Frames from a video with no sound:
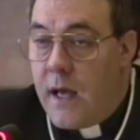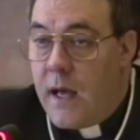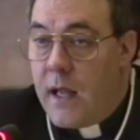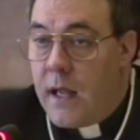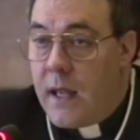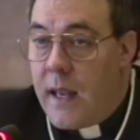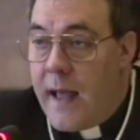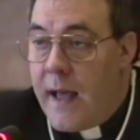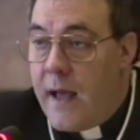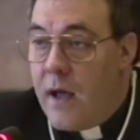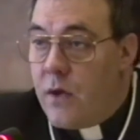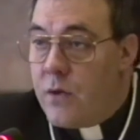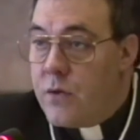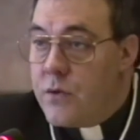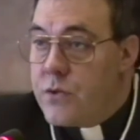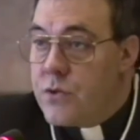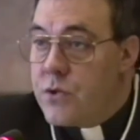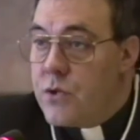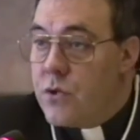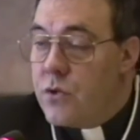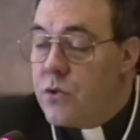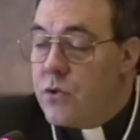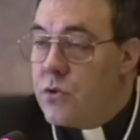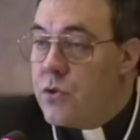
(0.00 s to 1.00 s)

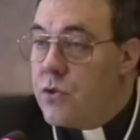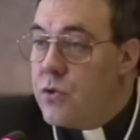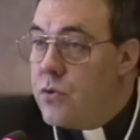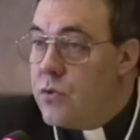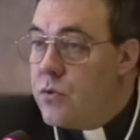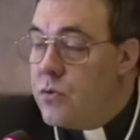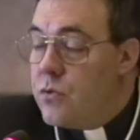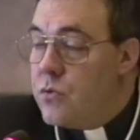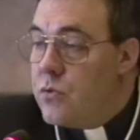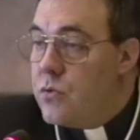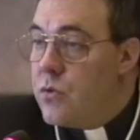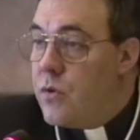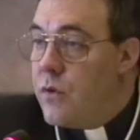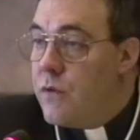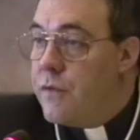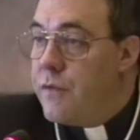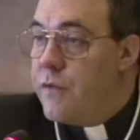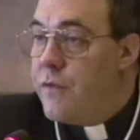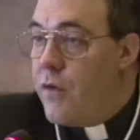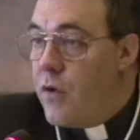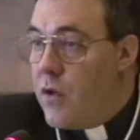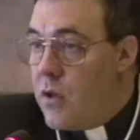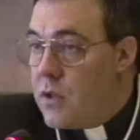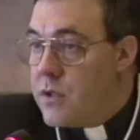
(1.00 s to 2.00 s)
allows two
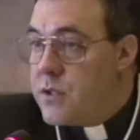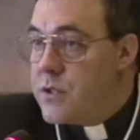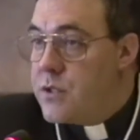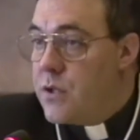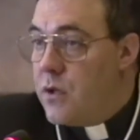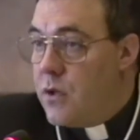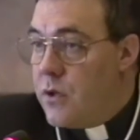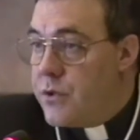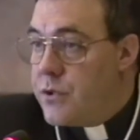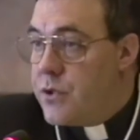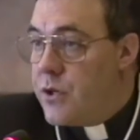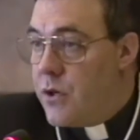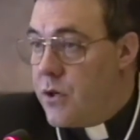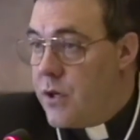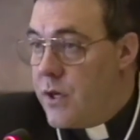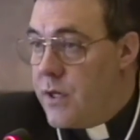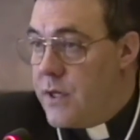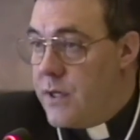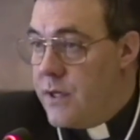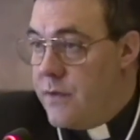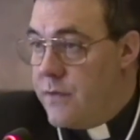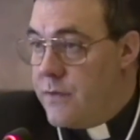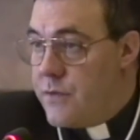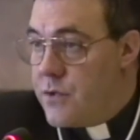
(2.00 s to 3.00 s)
false
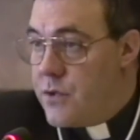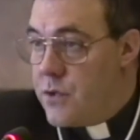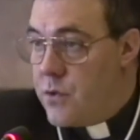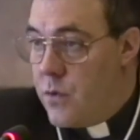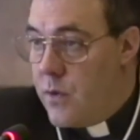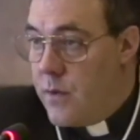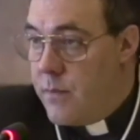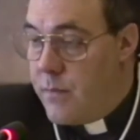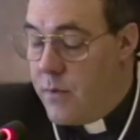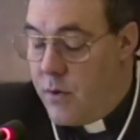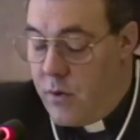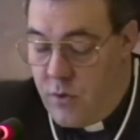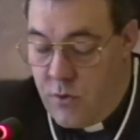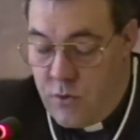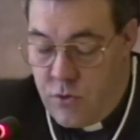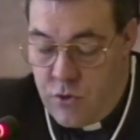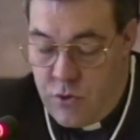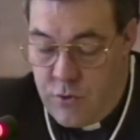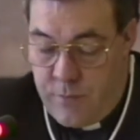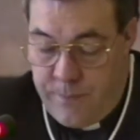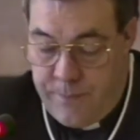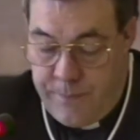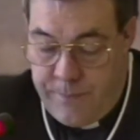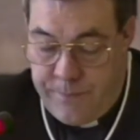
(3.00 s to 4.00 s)
alternatives to
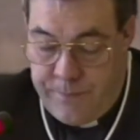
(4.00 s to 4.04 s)
emerge.